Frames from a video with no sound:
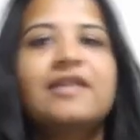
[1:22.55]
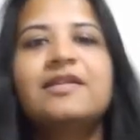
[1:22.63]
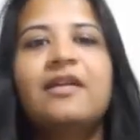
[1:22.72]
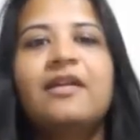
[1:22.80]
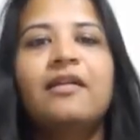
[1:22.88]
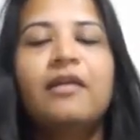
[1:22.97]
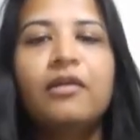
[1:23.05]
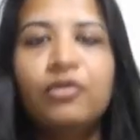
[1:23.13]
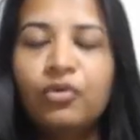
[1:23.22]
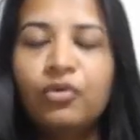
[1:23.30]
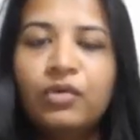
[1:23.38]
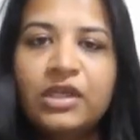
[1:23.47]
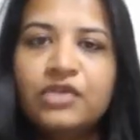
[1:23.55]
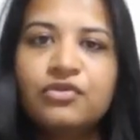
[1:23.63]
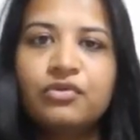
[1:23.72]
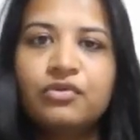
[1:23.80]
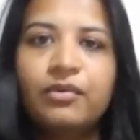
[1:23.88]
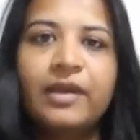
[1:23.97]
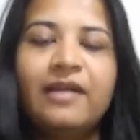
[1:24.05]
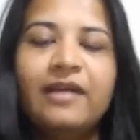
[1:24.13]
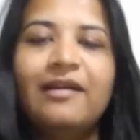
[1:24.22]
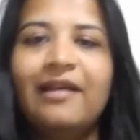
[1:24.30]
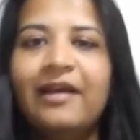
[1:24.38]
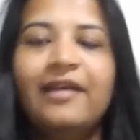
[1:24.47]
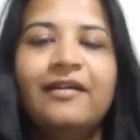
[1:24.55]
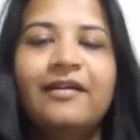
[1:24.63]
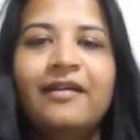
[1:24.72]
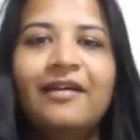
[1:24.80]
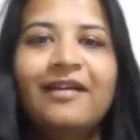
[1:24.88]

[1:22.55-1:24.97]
as in no need to do it like